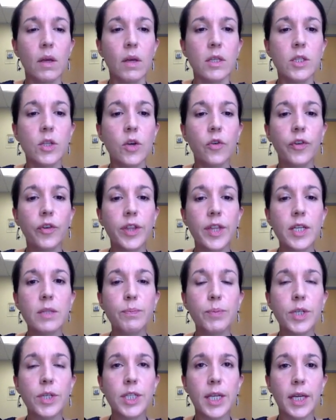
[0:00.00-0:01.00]
So for this
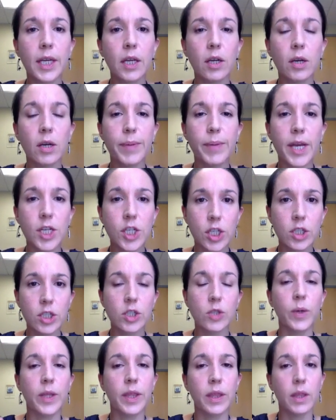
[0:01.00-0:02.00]
particular
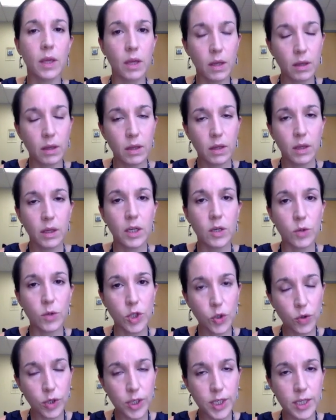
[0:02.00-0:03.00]
patient with a
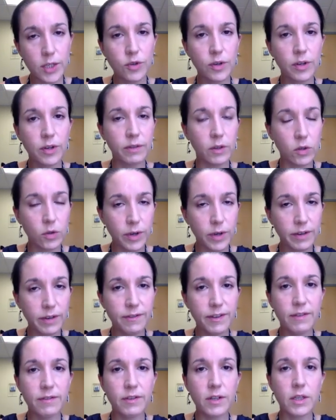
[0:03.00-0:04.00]
short history of low-grade
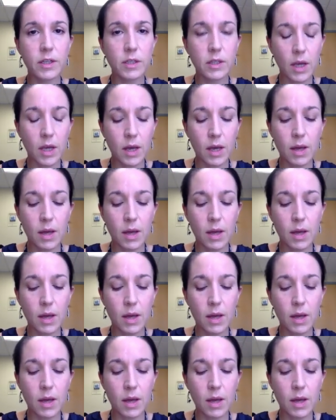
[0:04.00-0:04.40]
fevers,